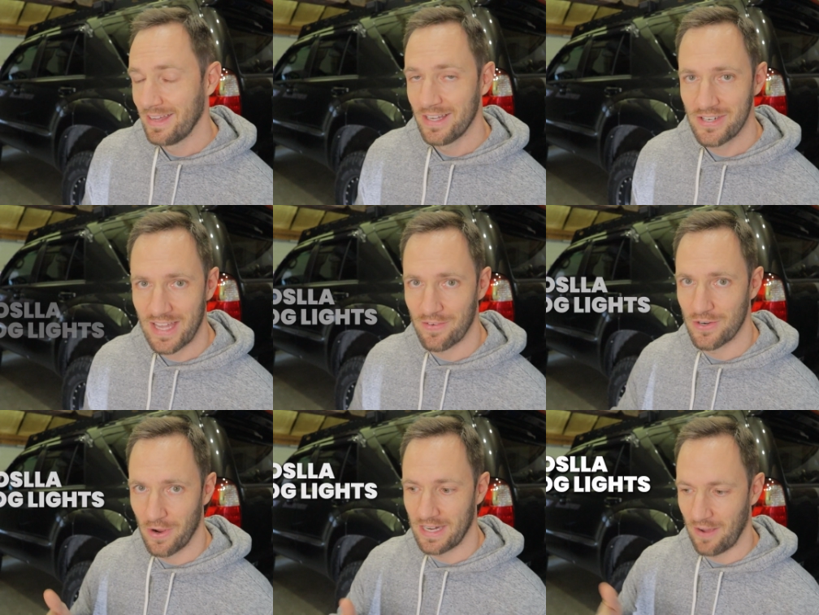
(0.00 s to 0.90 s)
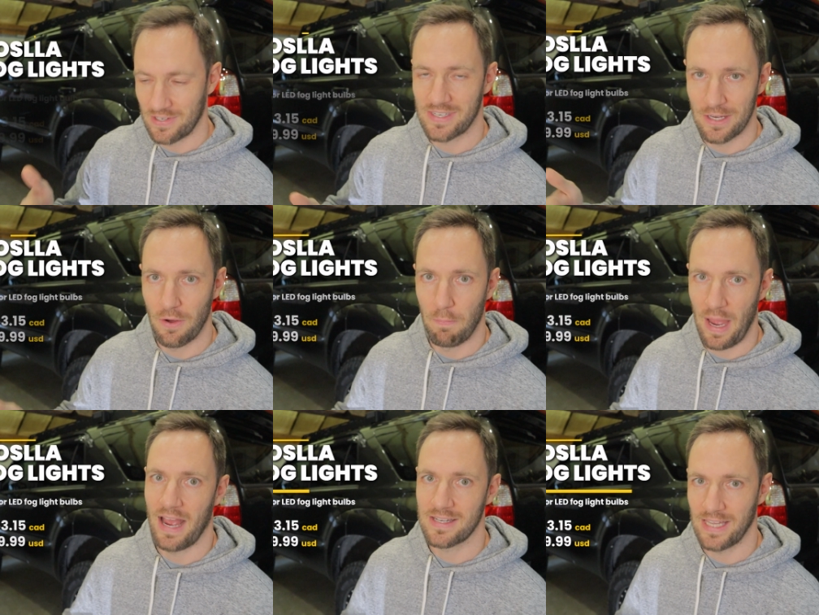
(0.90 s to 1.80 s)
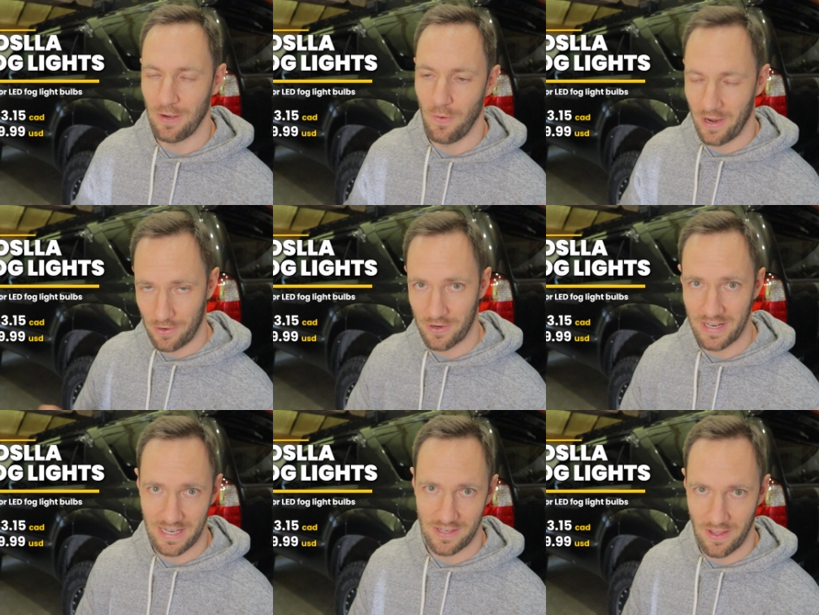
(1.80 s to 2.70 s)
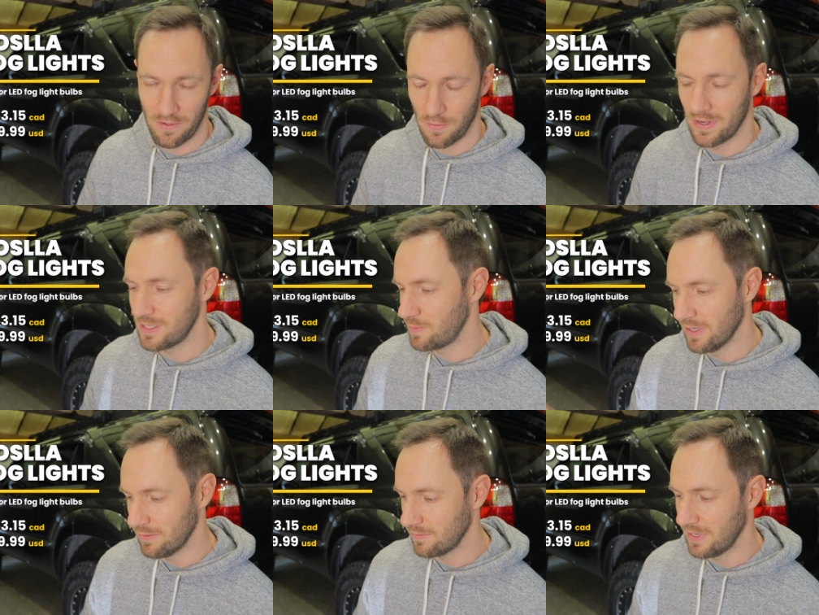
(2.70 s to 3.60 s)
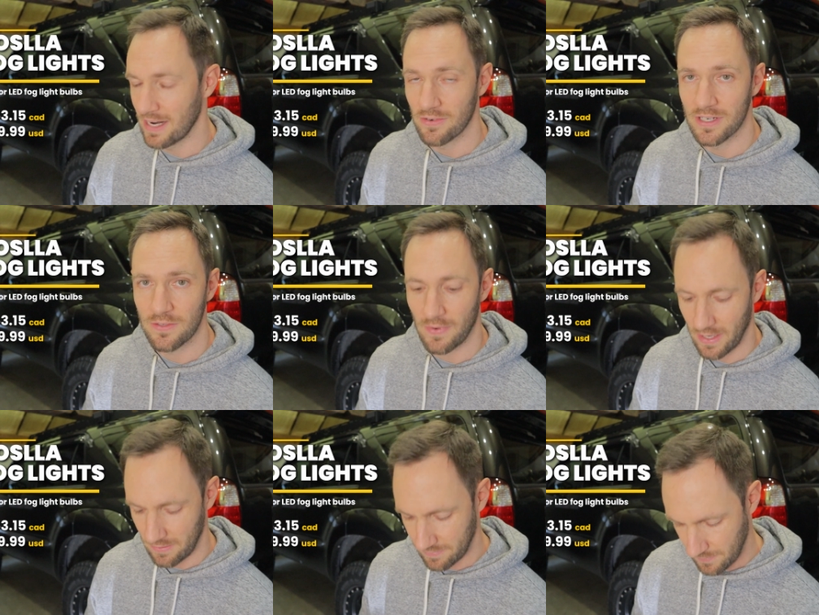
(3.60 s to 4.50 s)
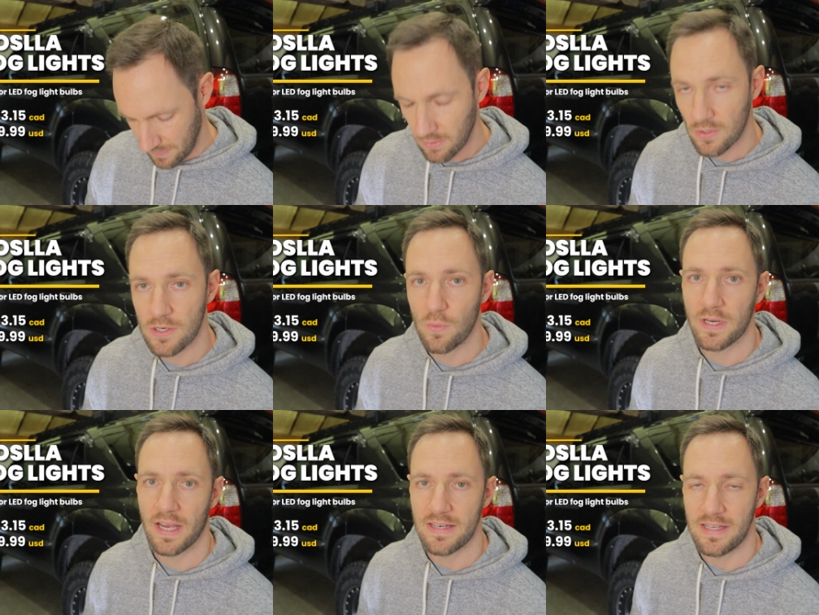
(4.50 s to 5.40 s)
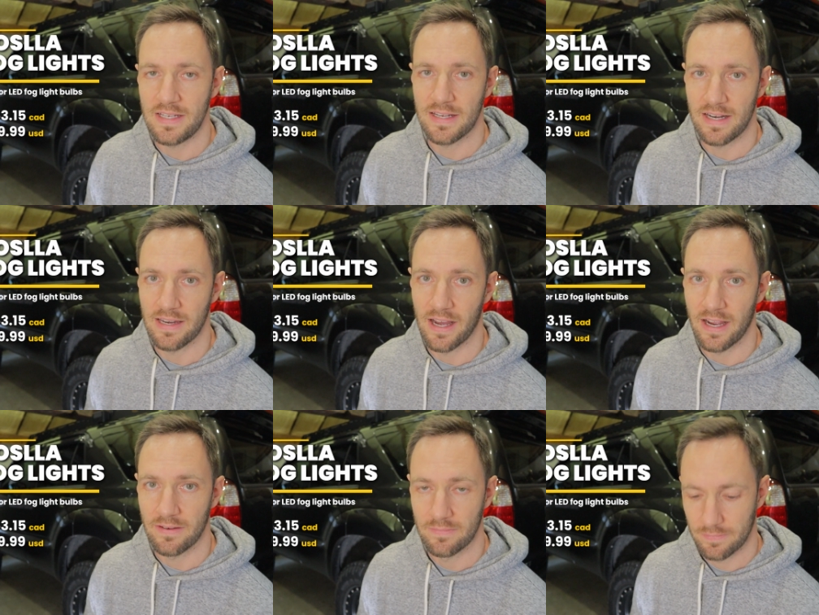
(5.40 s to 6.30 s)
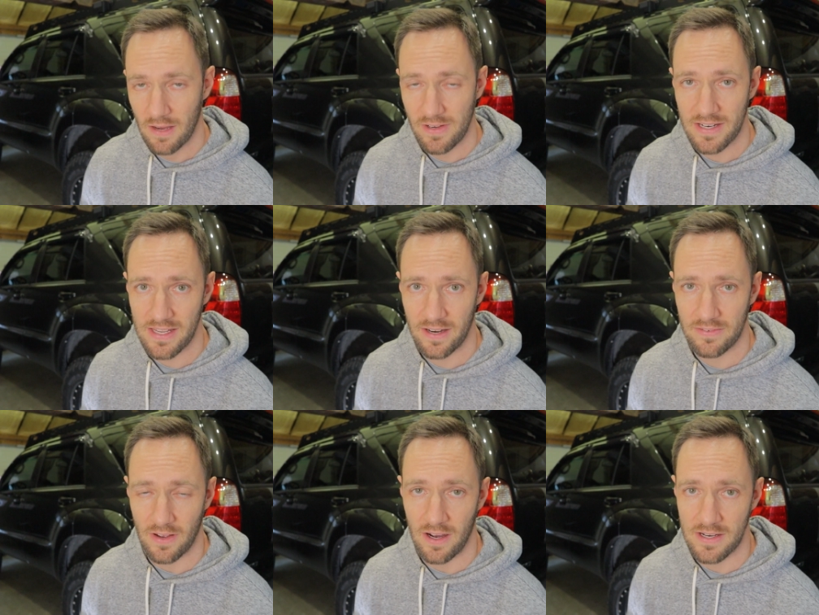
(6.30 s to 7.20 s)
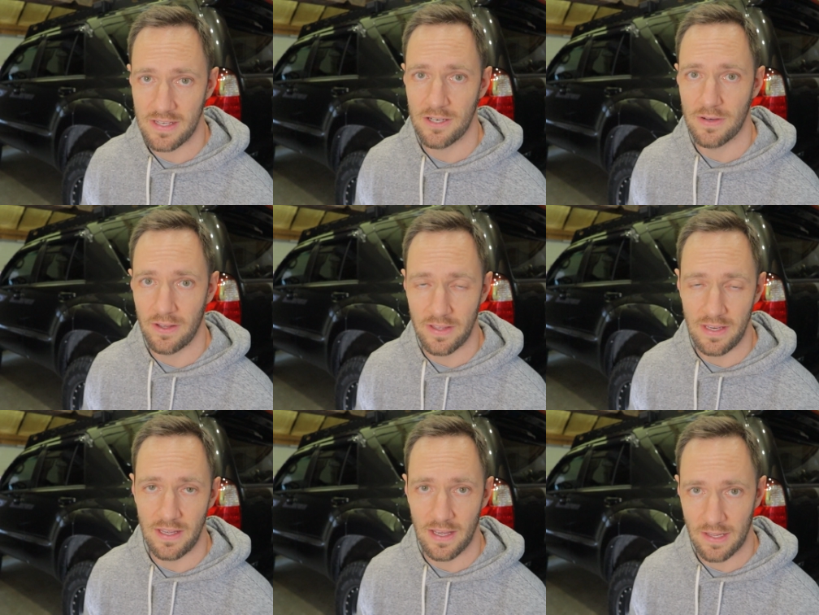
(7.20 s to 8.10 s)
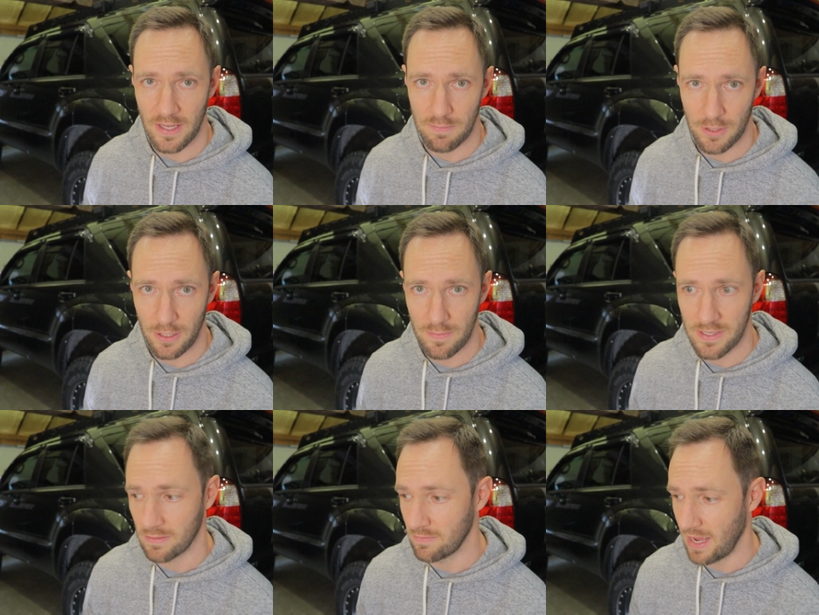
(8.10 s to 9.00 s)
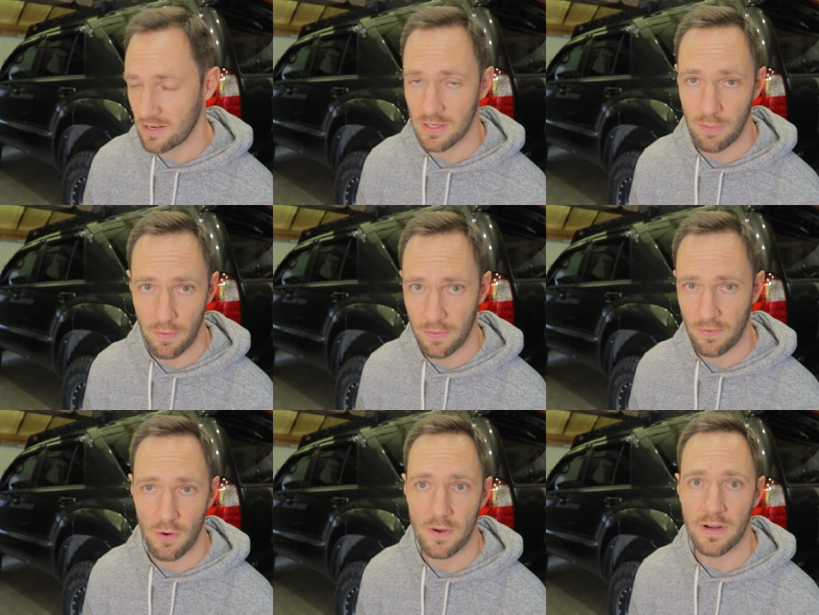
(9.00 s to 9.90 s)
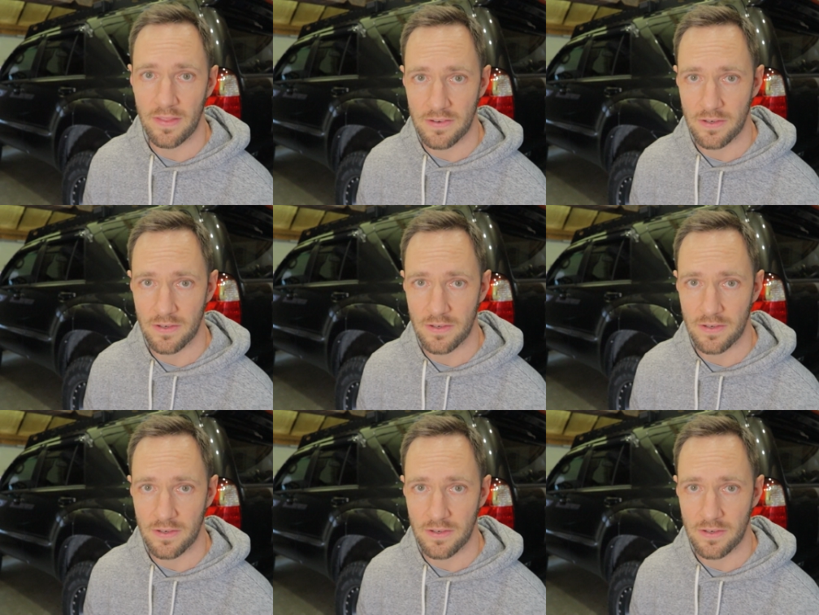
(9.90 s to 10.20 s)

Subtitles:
it's just kind of annoying to have to cycle past that one in order to get to the other ones, but whatever, it's fine. Those are $119.99. I've got a set of Oxydo LED headlight bulbs, and actually both the 4Runner and the